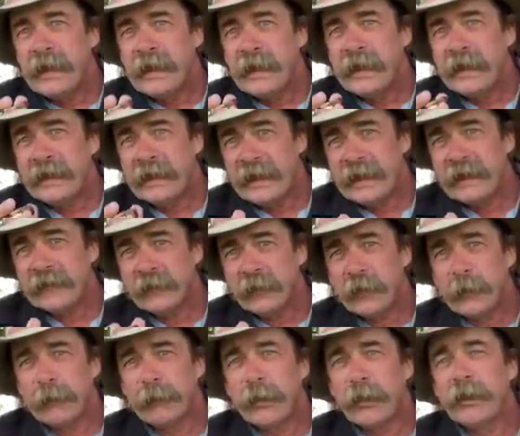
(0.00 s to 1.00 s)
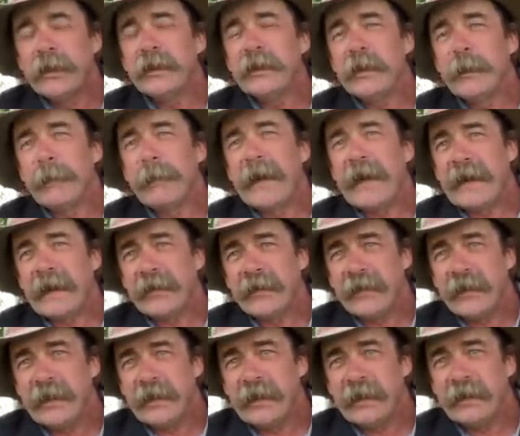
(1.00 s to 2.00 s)
and dies with a bullet in the back of the
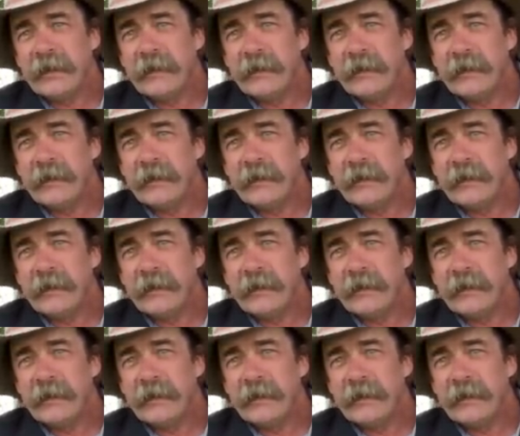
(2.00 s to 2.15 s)
head.